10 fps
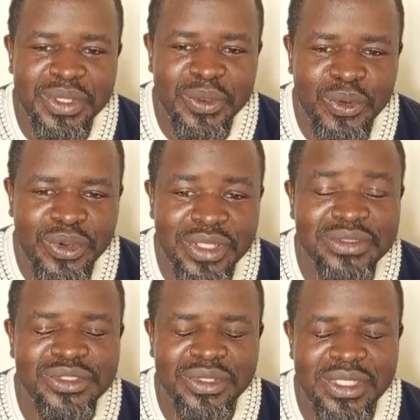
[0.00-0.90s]
Or
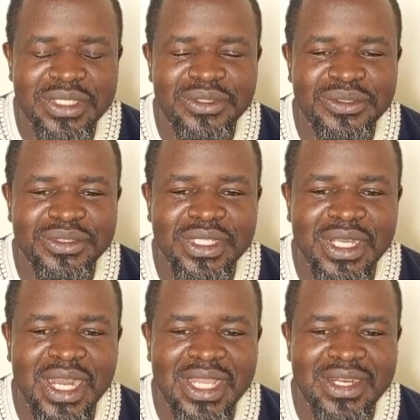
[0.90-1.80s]
sorry, you say
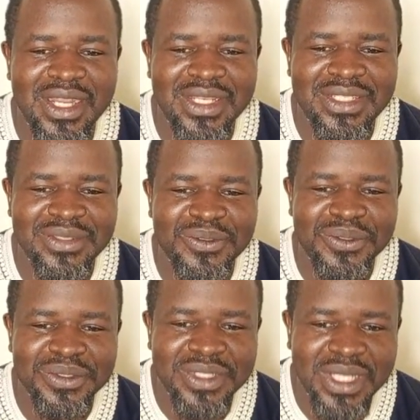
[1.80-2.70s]
write ready.
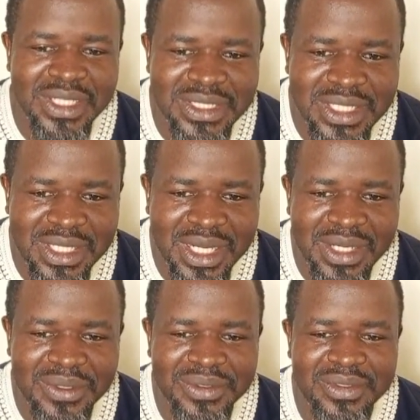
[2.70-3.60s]
Good.
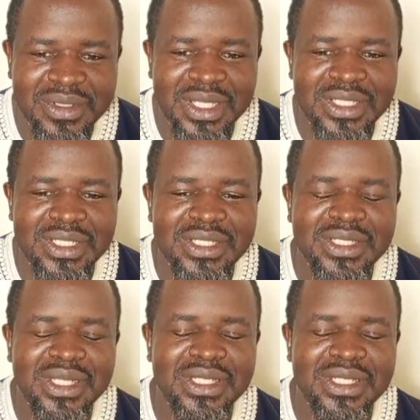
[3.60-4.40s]
Khadija wrote ready.